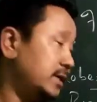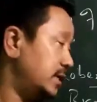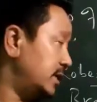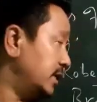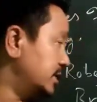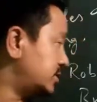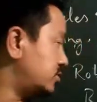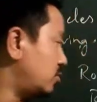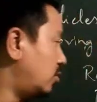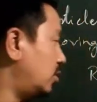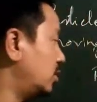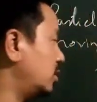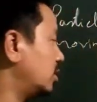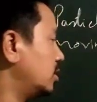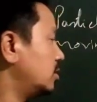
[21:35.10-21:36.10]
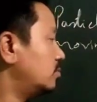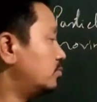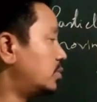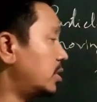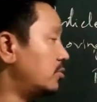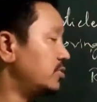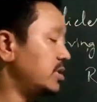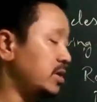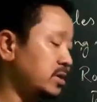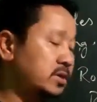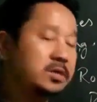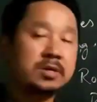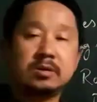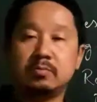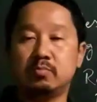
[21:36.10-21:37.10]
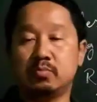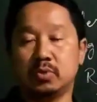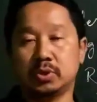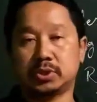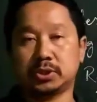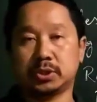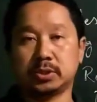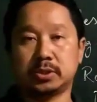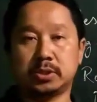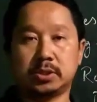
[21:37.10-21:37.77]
is called Brownian motion.